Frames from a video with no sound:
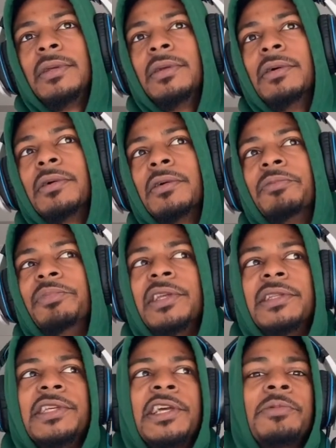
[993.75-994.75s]
or be
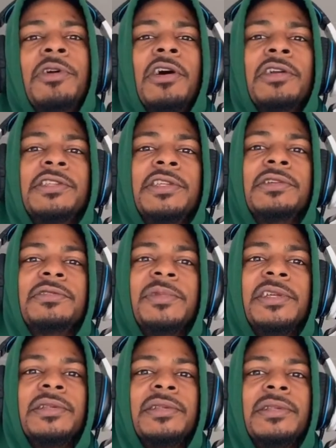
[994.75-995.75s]
a damn car
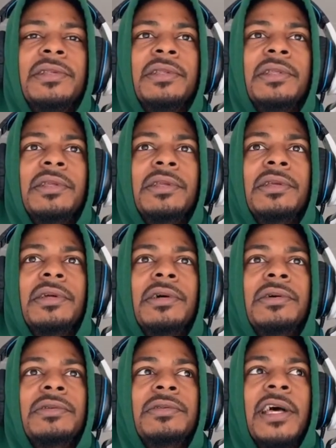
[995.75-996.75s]
salesman.
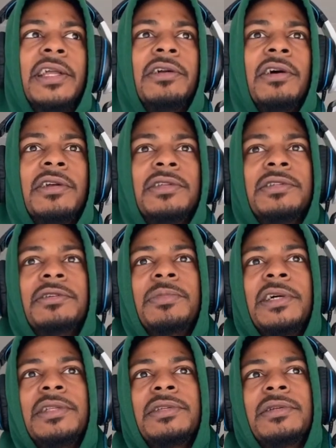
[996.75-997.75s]
You like cars so
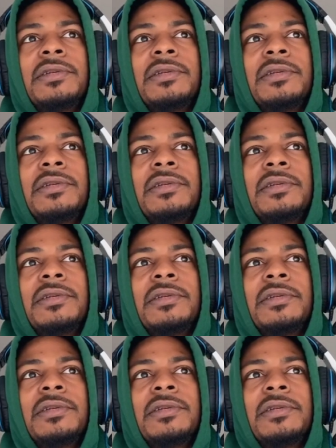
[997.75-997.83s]
much.